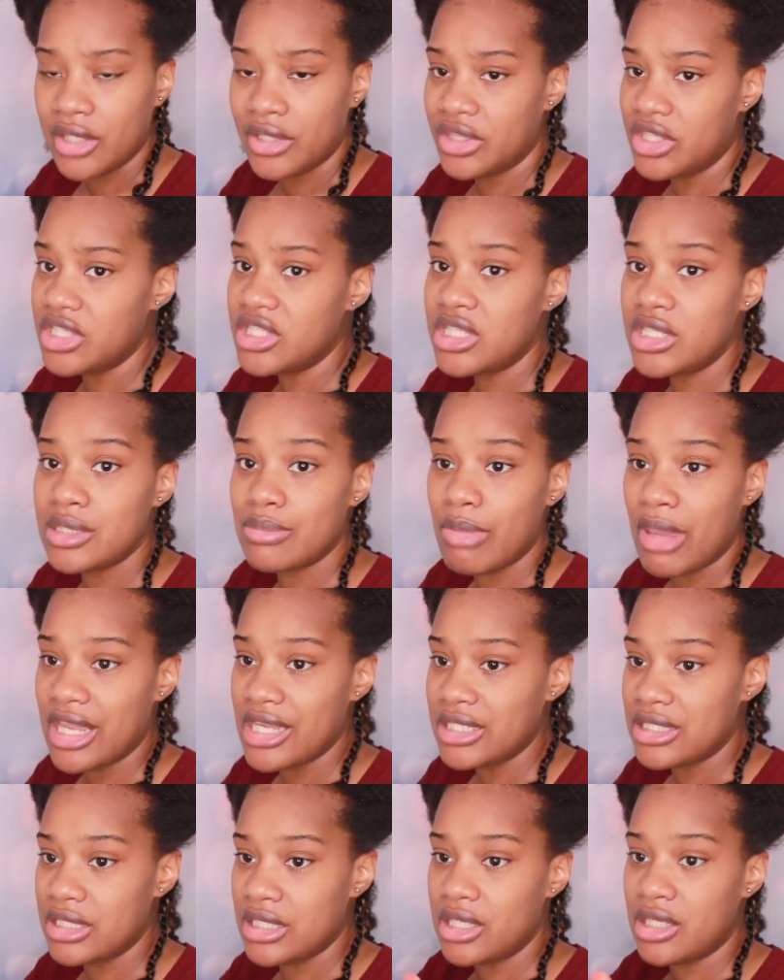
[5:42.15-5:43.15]
This is
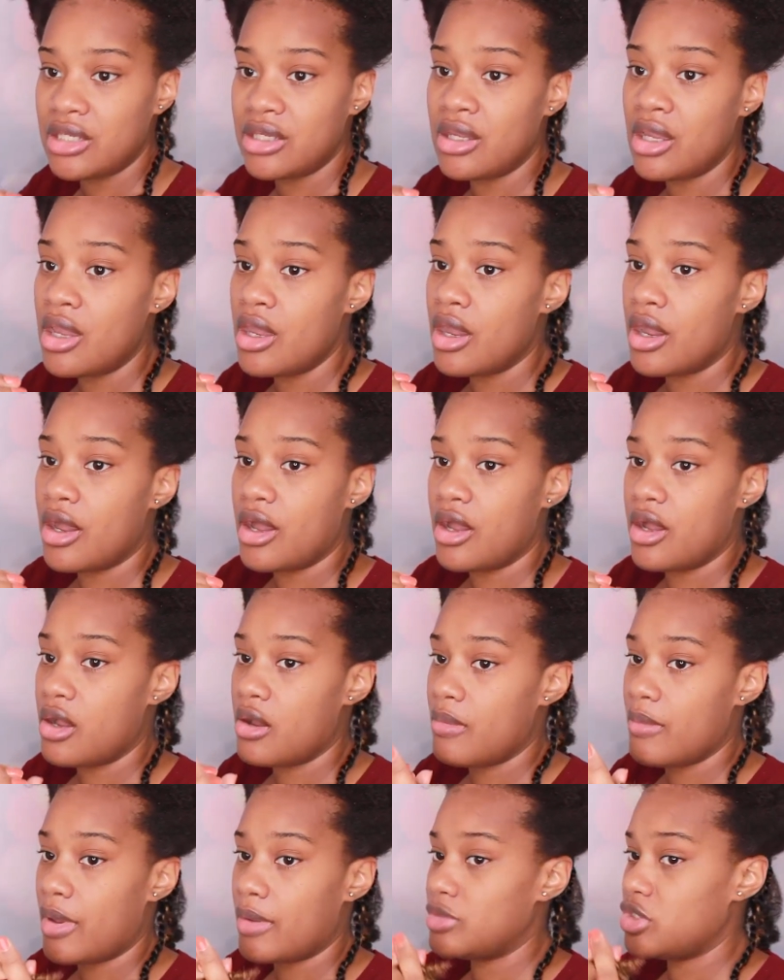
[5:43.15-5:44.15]
basic.
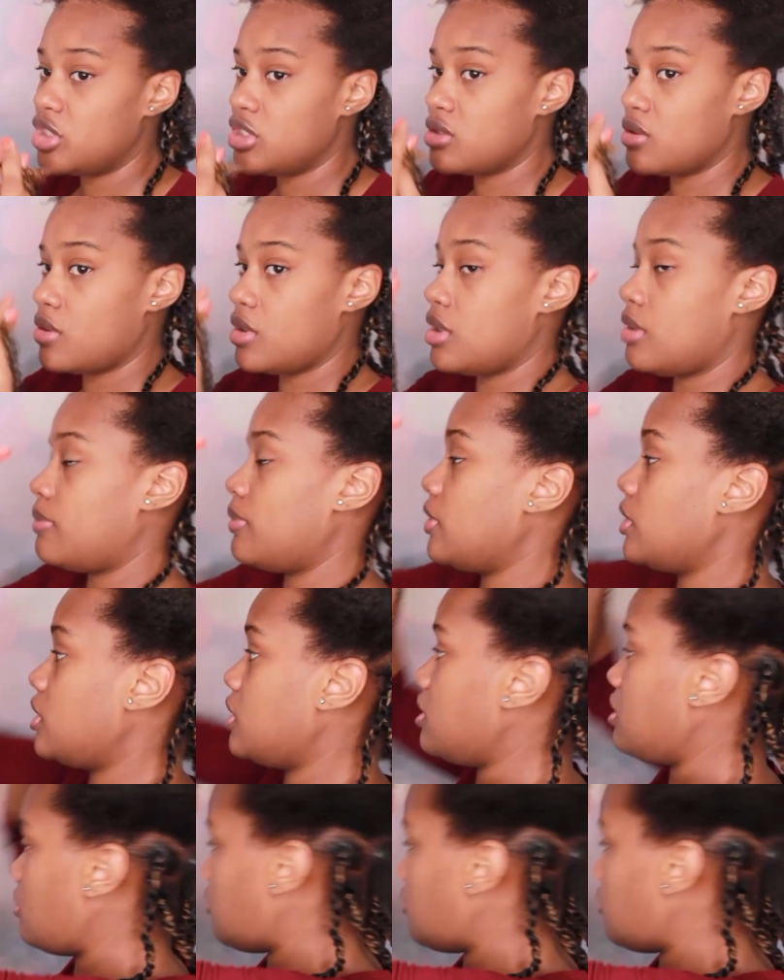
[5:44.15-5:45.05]
I'm just going to put it